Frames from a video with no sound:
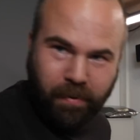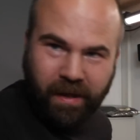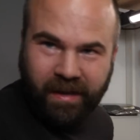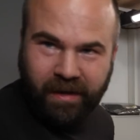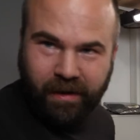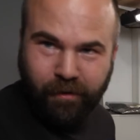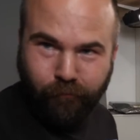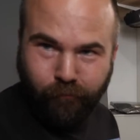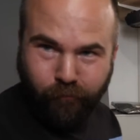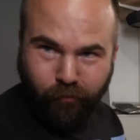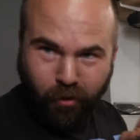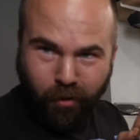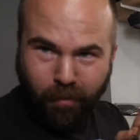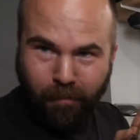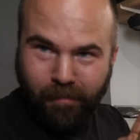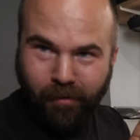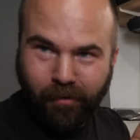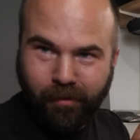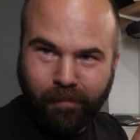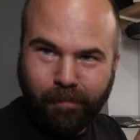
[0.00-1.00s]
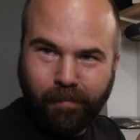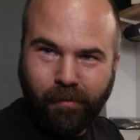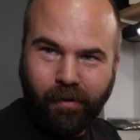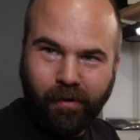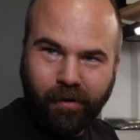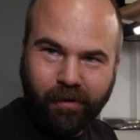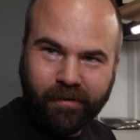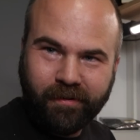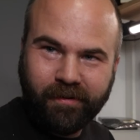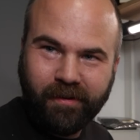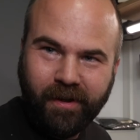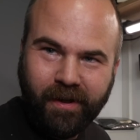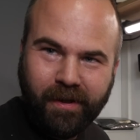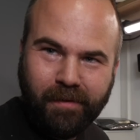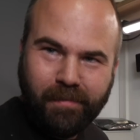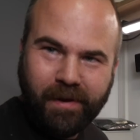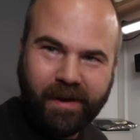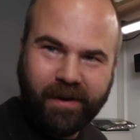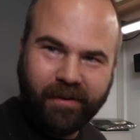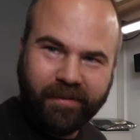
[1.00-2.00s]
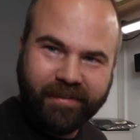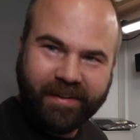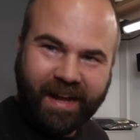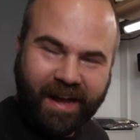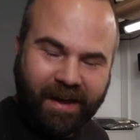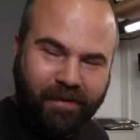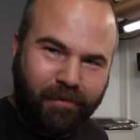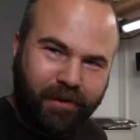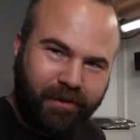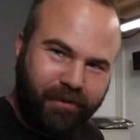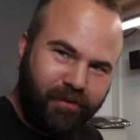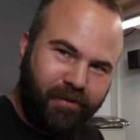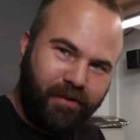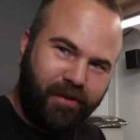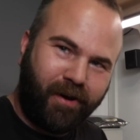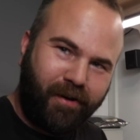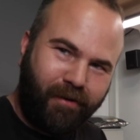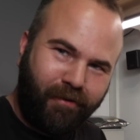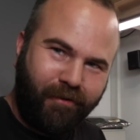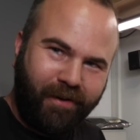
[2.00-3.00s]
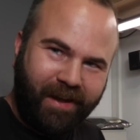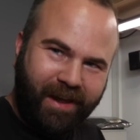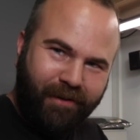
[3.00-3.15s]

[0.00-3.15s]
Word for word: Pentium four motherboards because I want to know